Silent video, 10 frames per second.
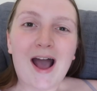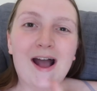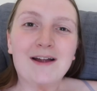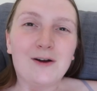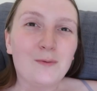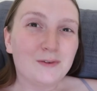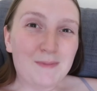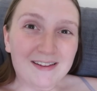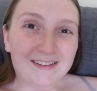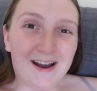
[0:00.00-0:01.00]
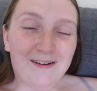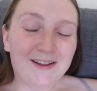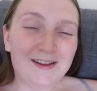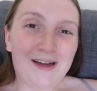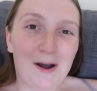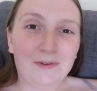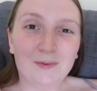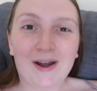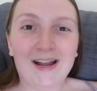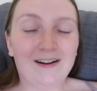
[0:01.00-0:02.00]
and I was meant to tell you that I was
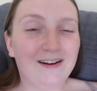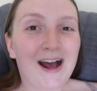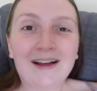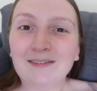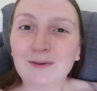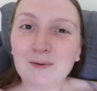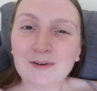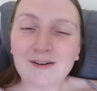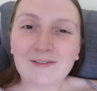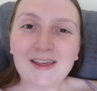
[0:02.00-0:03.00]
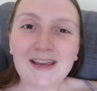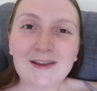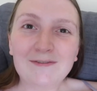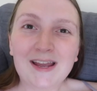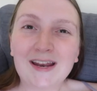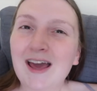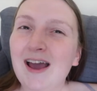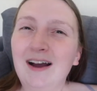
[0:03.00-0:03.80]
waiting on an Asda order for the evening.